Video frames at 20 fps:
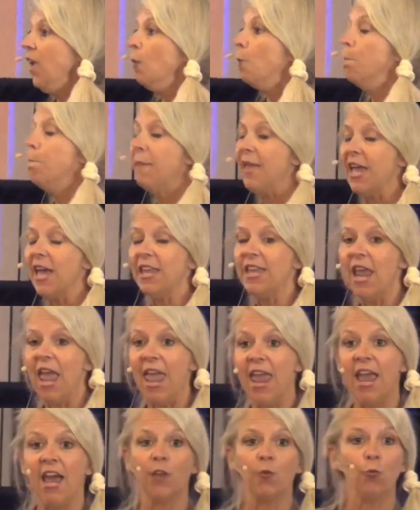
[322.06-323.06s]

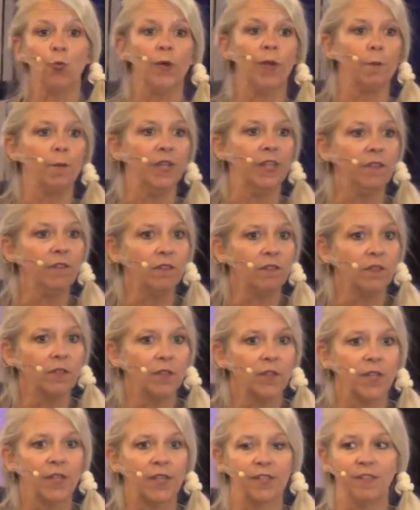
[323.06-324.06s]
Men and women
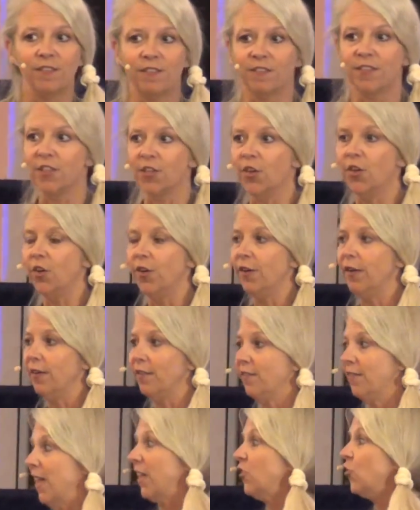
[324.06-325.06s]

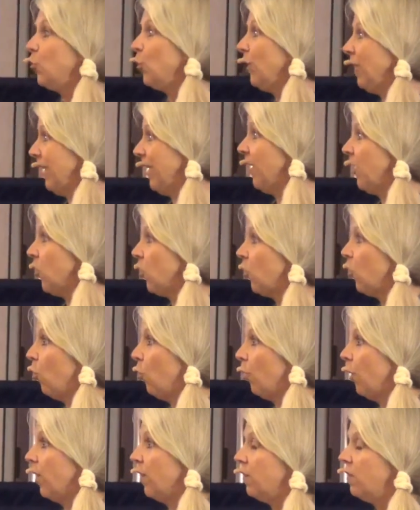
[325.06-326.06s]
considered sexual
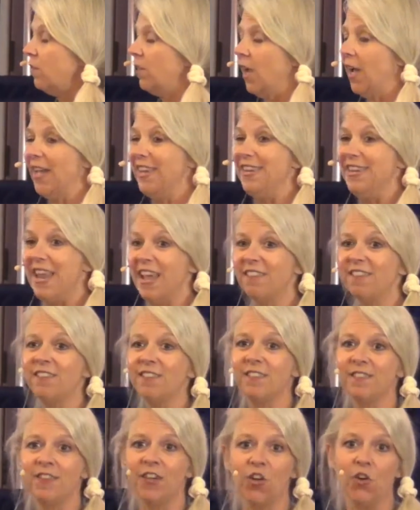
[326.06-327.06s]
intercourse a
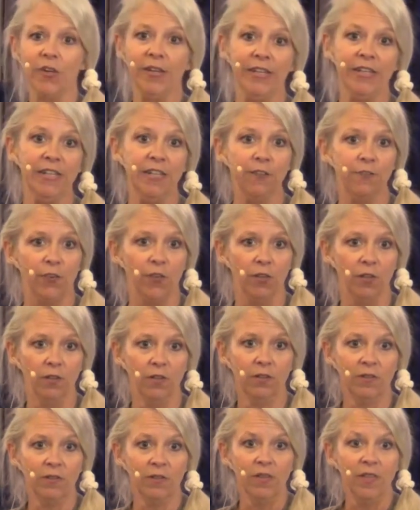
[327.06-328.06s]
necessary
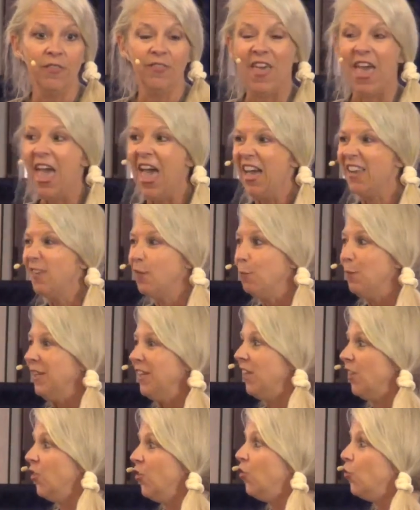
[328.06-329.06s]
evil that had to
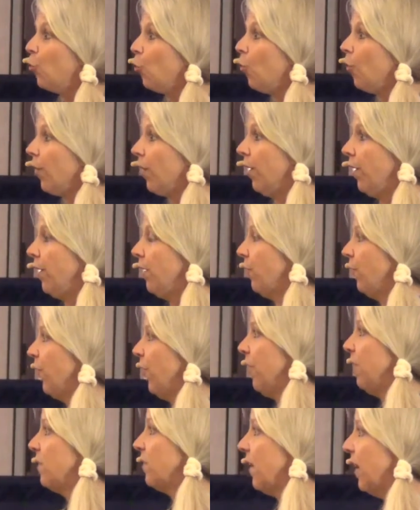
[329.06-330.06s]
be endured for
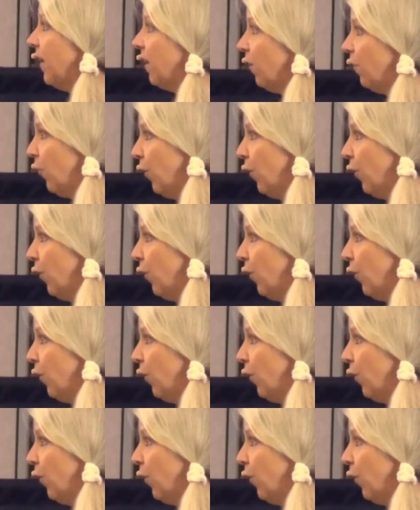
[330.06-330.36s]
the sake of